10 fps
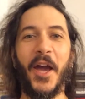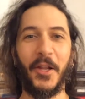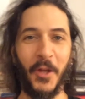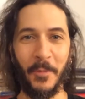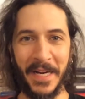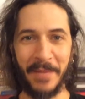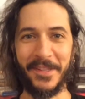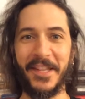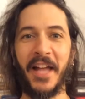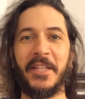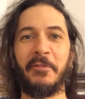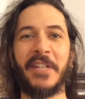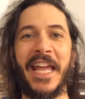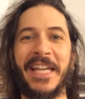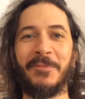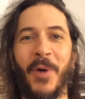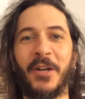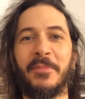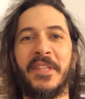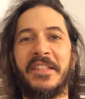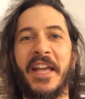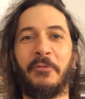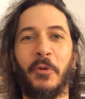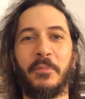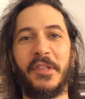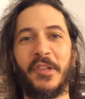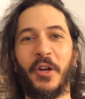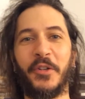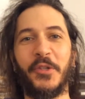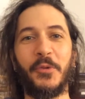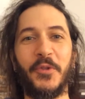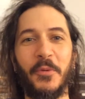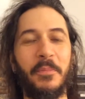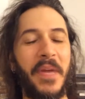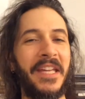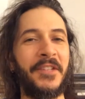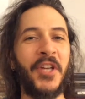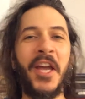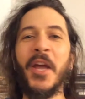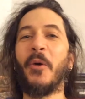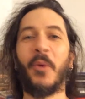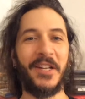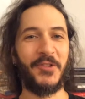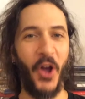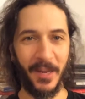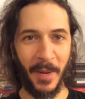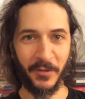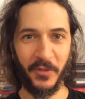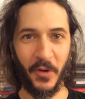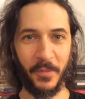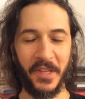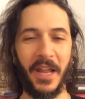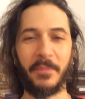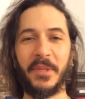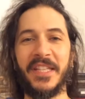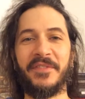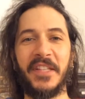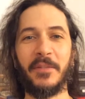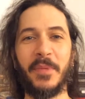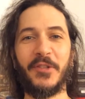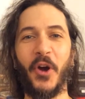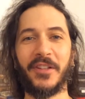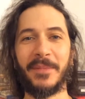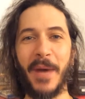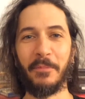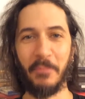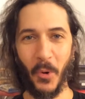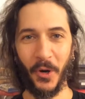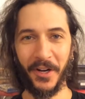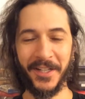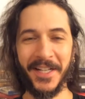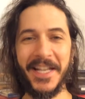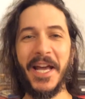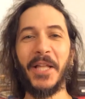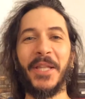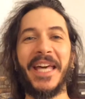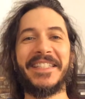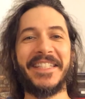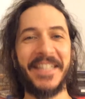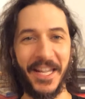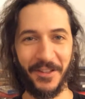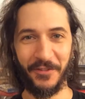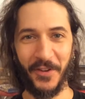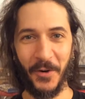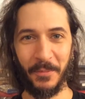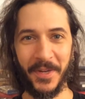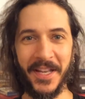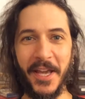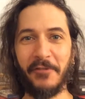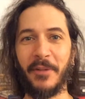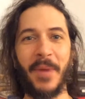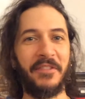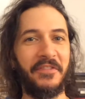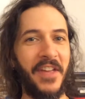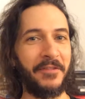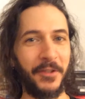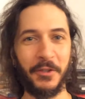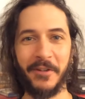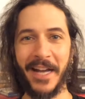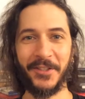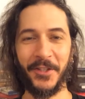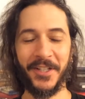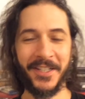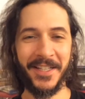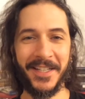Hello, my name is Dante Renee, and welcome to the 10 Room Bizarro YouTube page, where I talk about films that I believe need to be talked about more. Like tonight's film from my favorite director.